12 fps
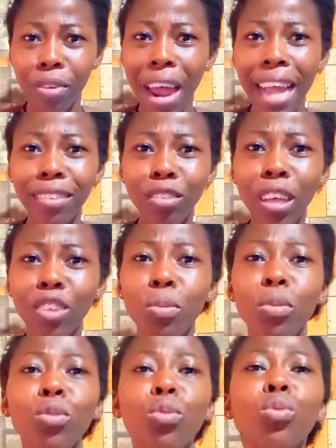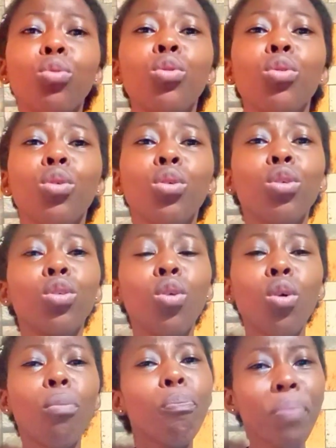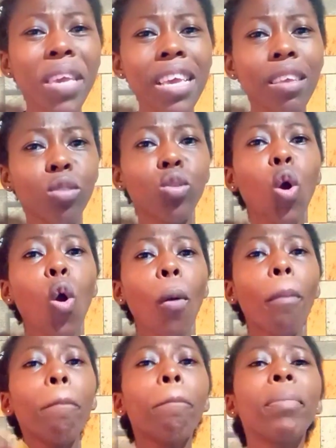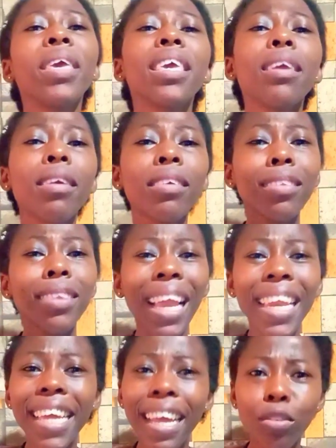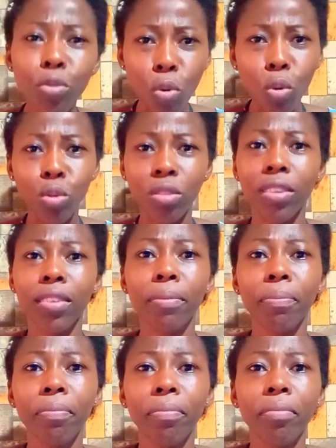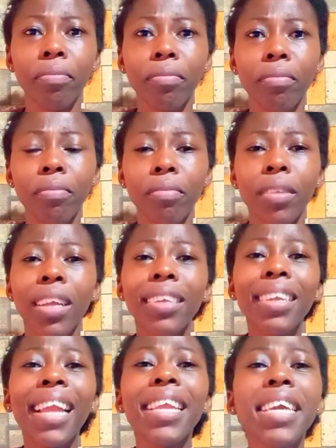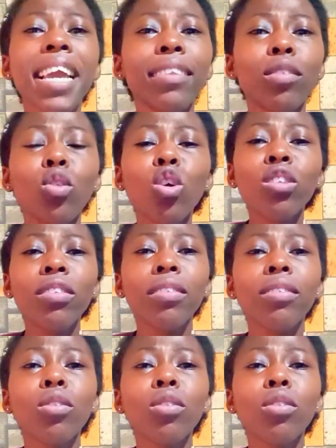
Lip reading: right? You are supposed to, be. Delegate roles. Delegate. Don't.